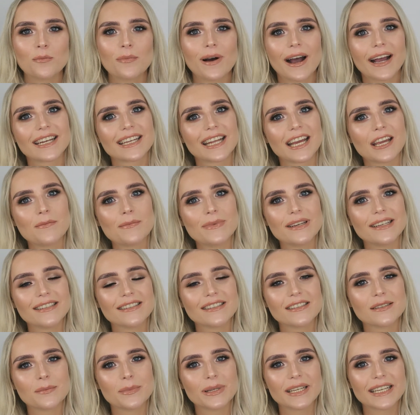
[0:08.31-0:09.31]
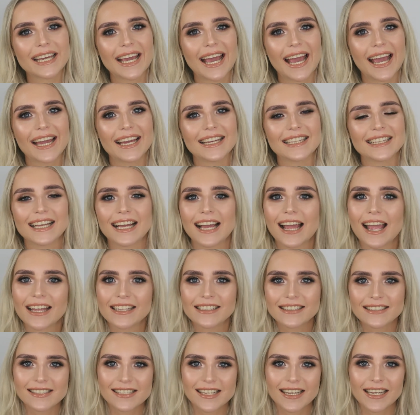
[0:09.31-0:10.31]
My name is Michaela
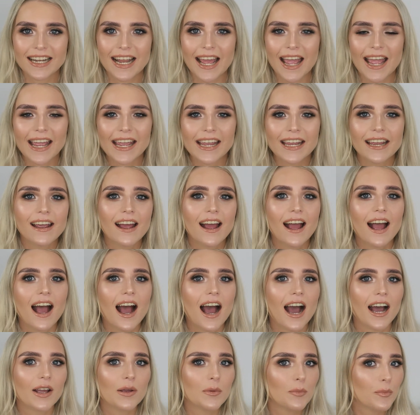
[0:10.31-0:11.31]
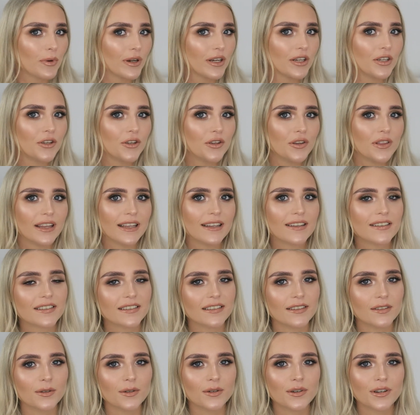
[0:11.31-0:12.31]
and today I bring you
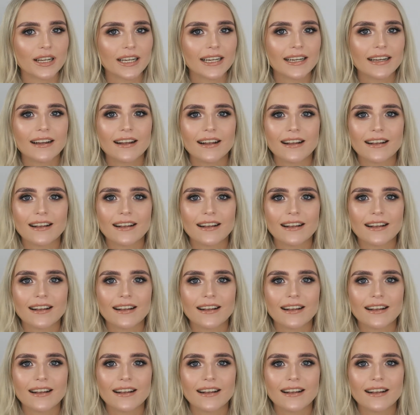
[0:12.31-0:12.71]
this look.